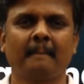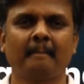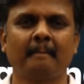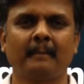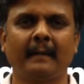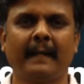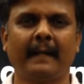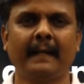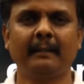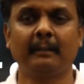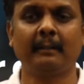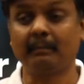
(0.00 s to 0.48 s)

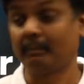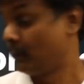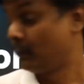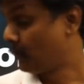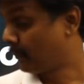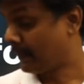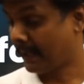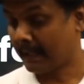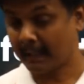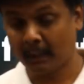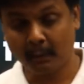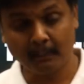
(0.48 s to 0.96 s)
Right?
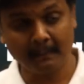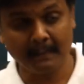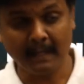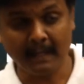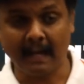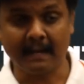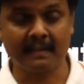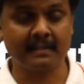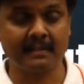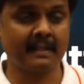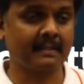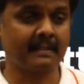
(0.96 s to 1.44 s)
You can give me
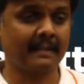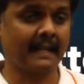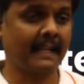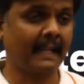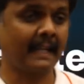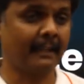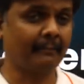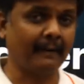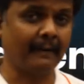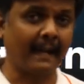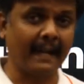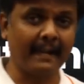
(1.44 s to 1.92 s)
answers
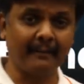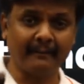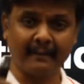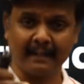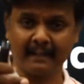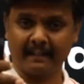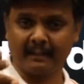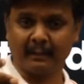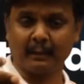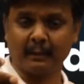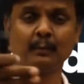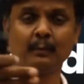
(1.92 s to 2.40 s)
like if I
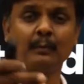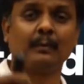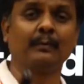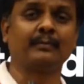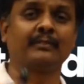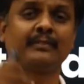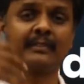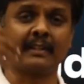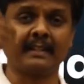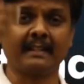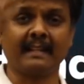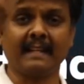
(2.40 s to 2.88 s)
were you
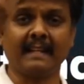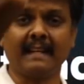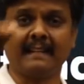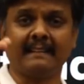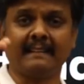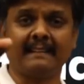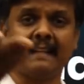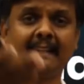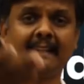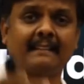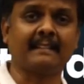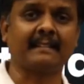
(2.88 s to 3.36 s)
sitting at
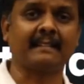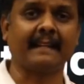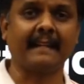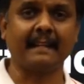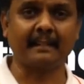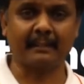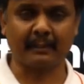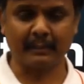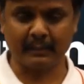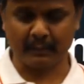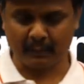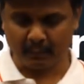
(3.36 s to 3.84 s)
the other side
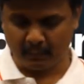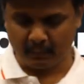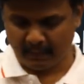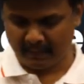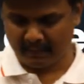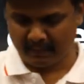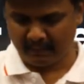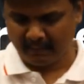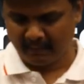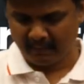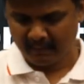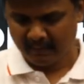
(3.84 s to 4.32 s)
as a
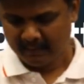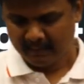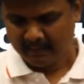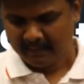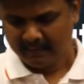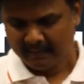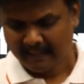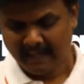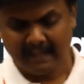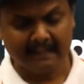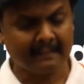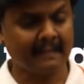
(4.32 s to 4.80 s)
student,
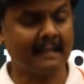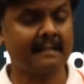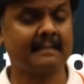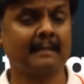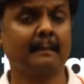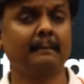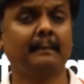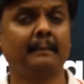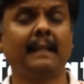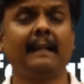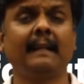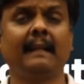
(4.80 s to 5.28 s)
I'll tell
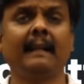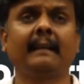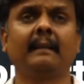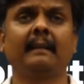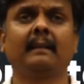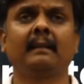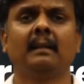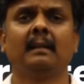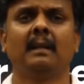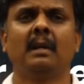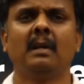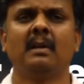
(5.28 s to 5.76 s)
something
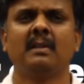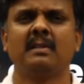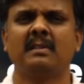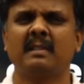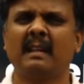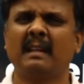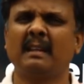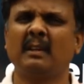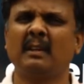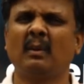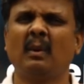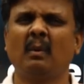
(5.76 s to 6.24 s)
like,
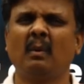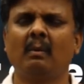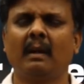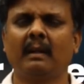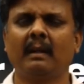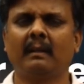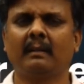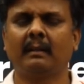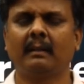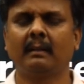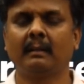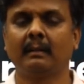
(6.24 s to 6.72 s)
sir, you know
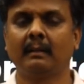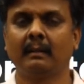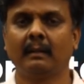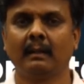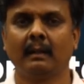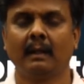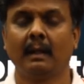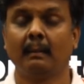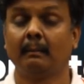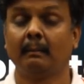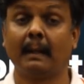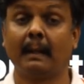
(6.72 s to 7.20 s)
what?
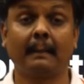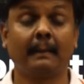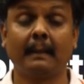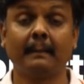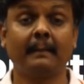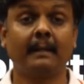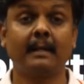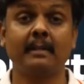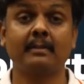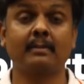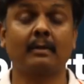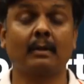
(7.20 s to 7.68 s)
My
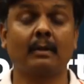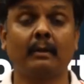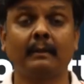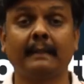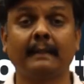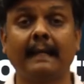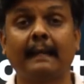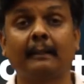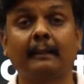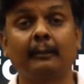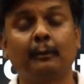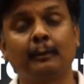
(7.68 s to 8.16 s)
memory is not
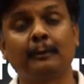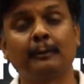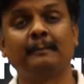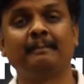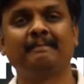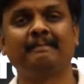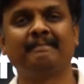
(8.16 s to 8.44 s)
that good.